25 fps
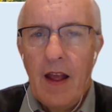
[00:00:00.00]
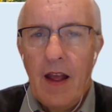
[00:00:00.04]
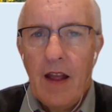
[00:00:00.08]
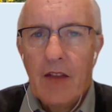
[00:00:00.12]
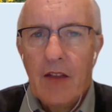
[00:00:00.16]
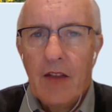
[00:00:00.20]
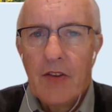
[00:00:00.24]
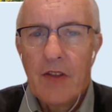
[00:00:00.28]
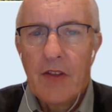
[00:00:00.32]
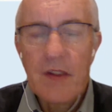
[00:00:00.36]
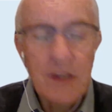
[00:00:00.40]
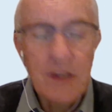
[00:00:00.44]

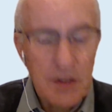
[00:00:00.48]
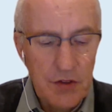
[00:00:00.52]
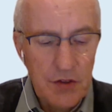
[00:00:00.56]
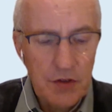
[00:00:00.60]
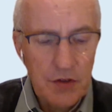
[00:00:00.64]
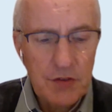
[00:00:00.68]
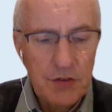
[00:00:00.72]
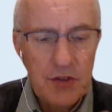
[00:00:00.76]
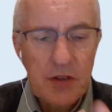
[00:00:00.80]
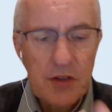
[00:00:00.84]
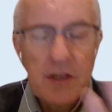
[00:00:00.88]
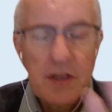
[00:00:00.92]
So
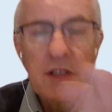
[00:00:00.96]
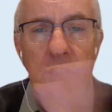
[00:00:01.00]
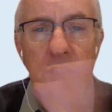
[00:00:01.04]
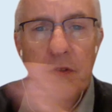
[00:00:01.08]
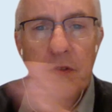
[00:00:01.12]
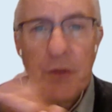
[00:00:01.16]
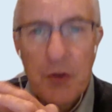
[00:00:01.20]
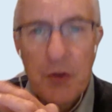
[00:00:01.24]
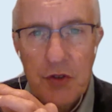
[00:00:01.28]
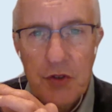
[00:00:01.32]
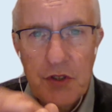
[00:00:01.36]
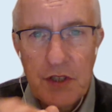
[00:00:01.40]
that's the
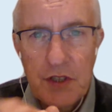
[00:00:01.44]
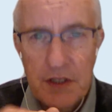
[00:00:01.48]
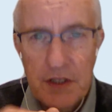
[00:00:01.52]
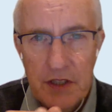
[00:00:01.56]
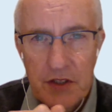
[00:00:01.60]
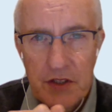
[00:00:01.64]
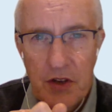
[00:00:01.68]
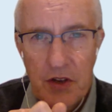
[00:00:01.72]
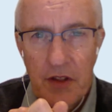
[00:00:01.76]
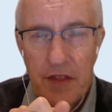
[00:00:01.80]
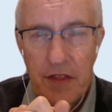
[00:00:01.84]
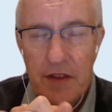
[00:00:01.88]
first thing
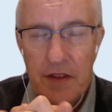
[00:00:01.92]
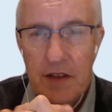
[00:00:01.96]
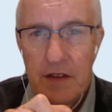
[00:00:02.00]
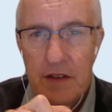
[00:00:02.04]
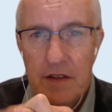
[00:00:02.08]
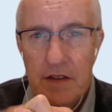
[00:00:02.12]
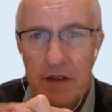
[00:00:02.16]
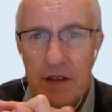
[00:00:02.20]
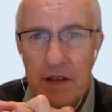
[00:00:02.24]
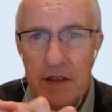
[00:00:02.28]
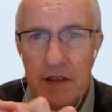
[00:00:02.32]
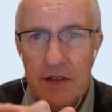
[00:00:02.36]
that I
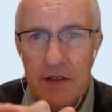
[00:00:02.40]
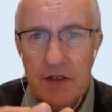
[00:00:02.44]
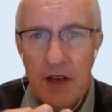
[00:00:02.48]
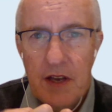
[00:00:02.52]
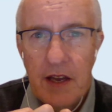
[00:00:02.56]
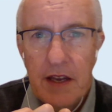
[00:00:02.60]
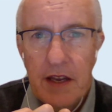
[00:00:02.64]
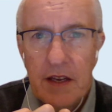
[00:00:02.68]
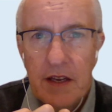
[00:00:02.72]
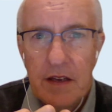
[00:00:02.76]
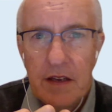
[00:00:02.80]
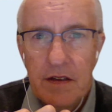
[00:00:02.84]
think is
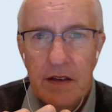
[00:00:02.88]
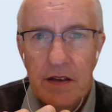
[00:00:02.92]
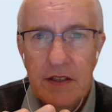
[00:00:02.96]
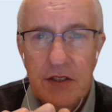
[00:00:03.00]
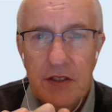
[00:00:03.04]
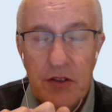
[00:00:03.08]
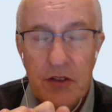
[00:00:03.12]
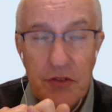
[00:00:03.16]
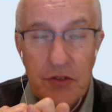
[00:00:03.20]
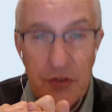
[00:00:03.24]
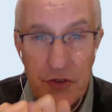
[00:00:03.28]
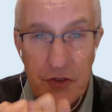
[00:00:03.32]
a
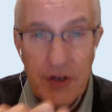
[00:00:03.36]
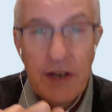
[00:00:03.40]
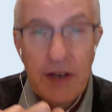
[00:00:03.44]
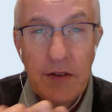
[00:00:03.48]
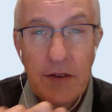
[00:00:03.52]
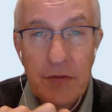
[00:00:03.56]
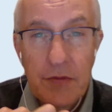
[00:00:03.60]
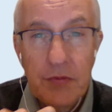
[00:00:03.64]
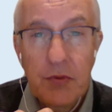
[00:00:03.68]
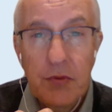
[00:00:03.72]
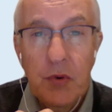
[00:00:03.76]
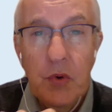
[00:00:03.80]
threat
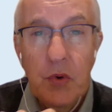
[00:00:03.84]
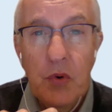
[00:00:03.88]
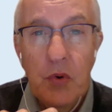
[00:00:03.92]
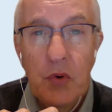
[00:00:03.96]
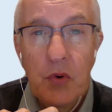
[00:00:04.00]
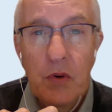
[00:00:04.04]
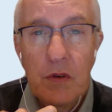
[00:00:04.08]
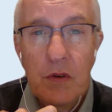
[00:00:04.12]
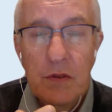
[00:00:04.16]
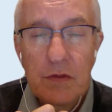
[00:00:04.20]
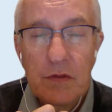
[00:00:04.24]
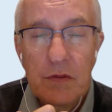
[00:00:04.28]

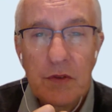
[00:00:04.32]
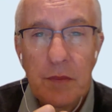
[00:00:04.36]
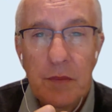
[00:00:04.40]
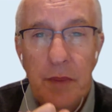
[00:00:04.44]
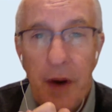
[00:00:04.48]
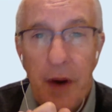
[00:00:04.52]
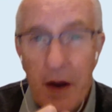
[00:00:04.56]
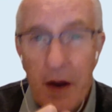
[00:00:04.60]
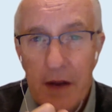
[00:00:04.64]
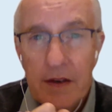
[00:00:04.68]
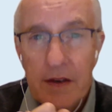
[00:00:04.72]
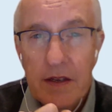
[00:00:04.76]
for
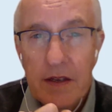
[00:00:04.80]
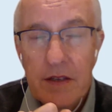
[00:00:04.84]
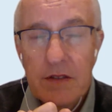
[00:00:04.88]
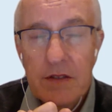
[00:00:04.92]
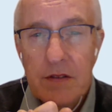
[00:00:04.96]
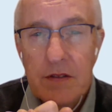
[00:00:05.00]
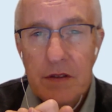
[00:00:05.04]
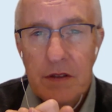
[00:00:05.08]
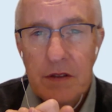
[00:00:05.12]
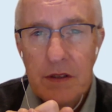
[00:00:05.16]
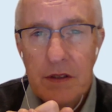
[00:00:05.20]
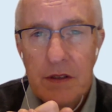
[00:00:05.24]

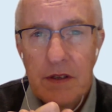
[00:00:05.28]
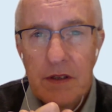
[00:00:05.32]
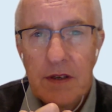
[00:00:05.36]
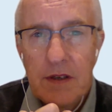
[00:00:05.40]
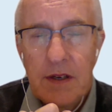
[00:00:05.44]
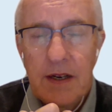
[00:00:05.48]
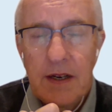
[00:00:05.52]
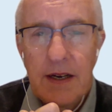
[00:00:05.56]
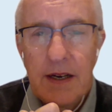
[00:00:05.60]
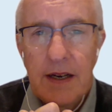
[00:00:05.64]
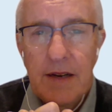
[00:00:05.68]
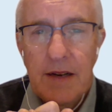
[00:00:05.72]
biodiesel,
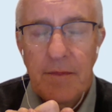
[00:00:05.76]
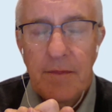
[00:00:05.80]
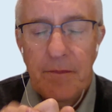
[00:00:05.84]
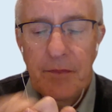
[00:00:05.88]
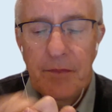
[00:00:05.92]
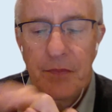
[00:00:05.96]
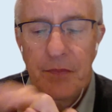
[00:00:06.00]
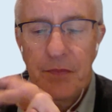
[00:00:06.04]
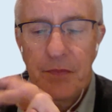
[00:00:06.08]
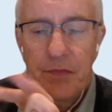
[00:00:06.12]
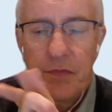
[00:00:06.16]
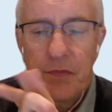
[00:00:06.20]

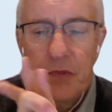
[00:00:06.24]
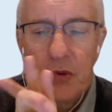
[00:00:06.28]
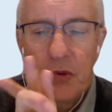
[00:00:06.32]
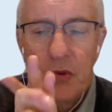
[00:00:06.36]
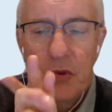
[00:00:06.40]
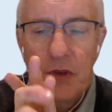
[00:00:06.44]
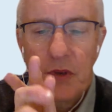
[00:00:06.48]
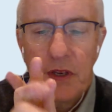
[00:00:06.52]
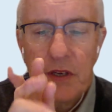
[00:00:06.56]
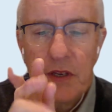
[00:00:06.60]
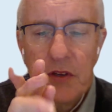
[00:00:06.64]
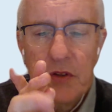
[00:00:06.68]

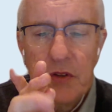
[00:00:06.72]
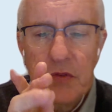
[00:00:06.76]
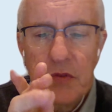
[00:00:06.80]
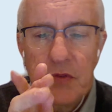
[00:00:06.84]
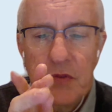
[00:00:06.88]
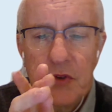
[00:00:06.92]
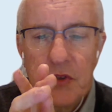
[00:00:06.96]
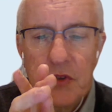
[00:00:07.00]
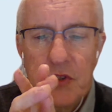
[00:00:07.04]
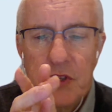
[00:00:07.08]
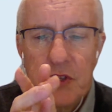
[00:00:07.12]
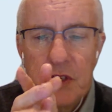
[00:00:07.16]
looking into the
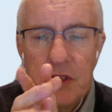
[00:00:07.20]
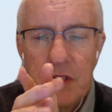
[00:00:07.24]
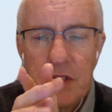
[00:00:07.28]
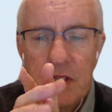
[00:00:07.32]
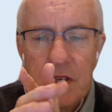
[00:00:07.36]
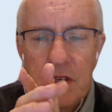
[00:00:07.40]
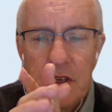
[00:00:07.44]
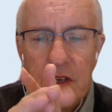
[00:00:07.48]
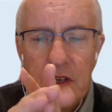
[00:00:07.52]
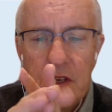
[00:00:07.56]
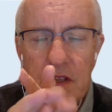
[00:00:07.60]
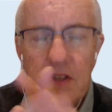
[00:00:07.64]
future.
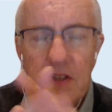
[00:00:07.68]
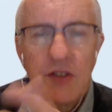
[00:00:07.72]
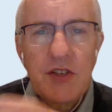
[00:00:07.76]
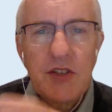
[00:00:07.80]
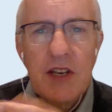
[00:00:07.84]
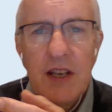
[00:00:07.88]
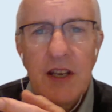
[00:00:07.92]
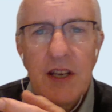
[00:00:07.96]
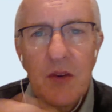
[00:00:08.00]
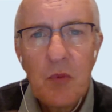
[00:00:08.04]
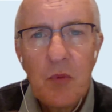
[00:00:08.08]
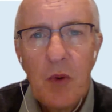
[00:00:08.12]
The
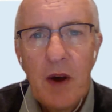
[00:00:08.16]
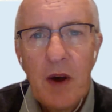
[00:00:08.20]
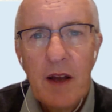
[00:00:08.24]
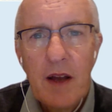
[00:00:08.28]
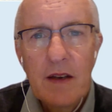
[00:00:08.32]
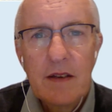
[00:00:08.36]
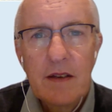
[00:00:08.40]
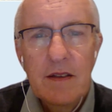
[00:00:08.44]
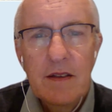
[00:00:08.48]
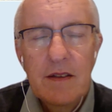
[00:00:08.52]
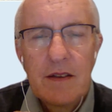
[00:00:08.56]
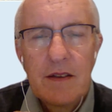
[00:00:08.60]
second
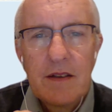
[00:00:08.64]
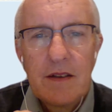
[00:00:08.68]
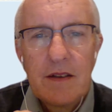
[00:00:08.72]
one